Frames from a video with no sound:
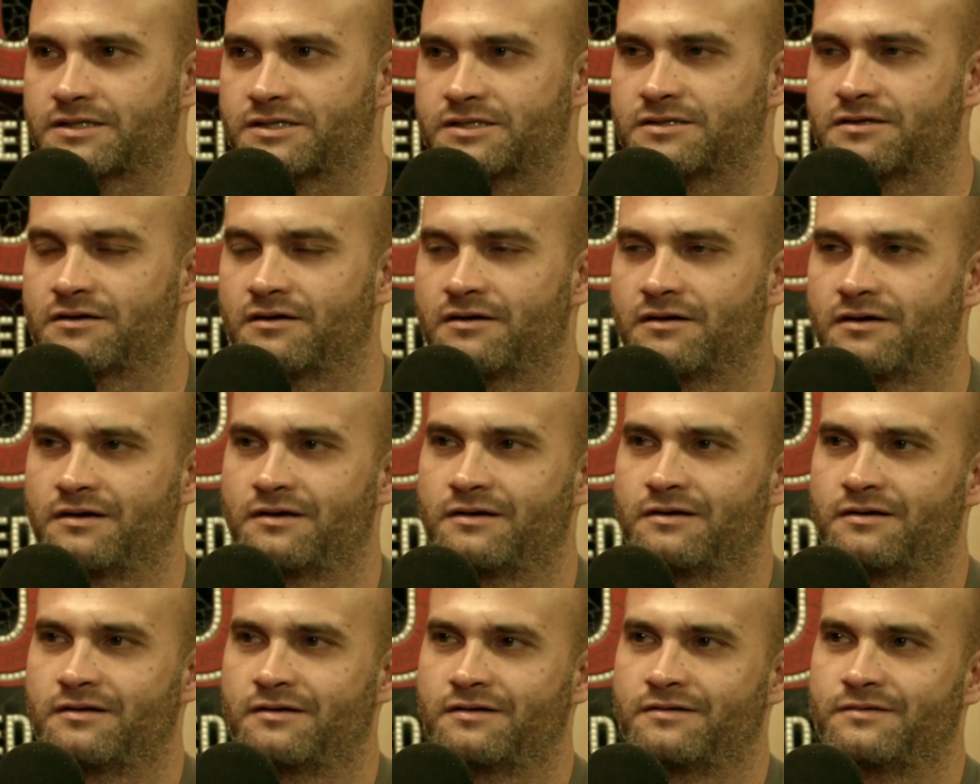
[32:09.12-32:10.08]

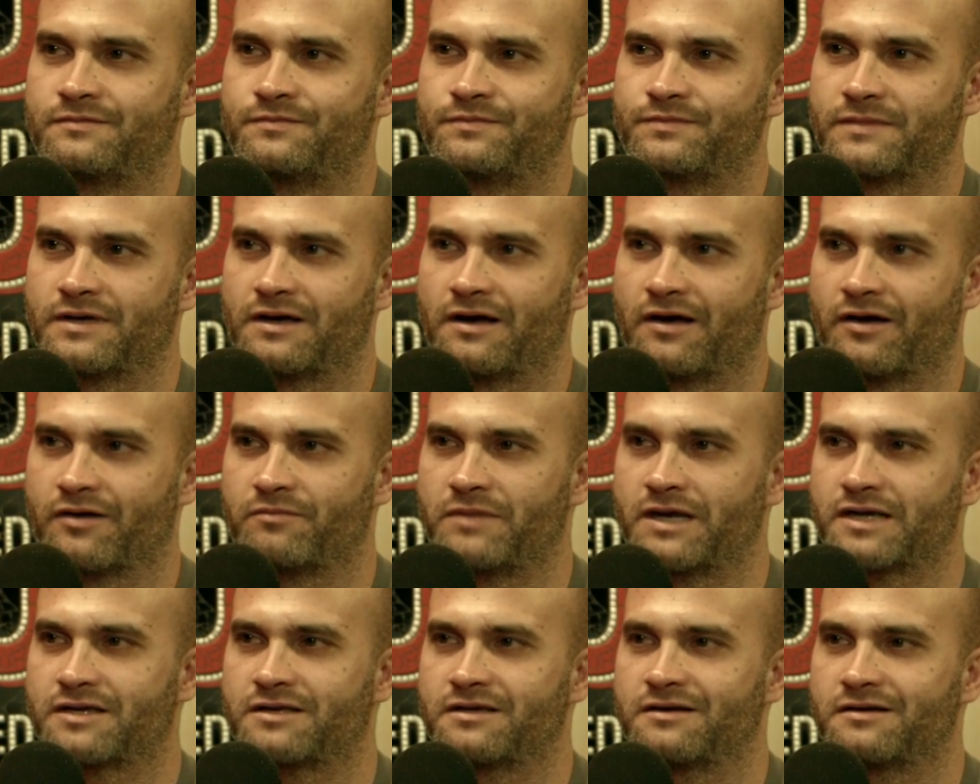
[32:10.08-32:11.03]
Whoa. I
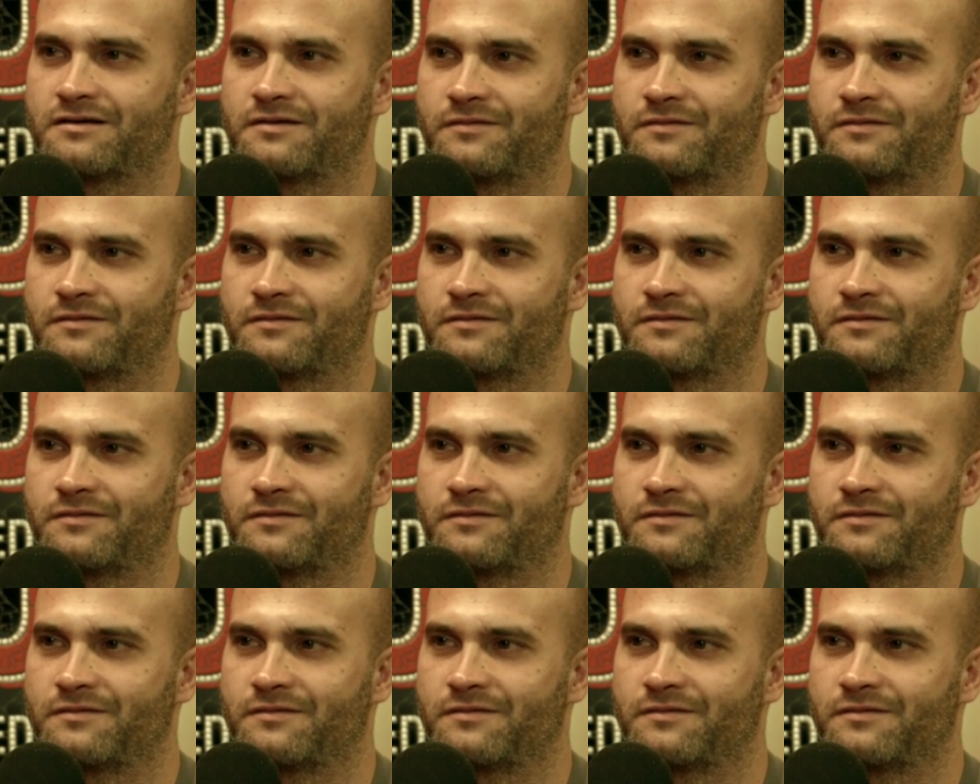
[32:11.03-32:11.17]
like pizza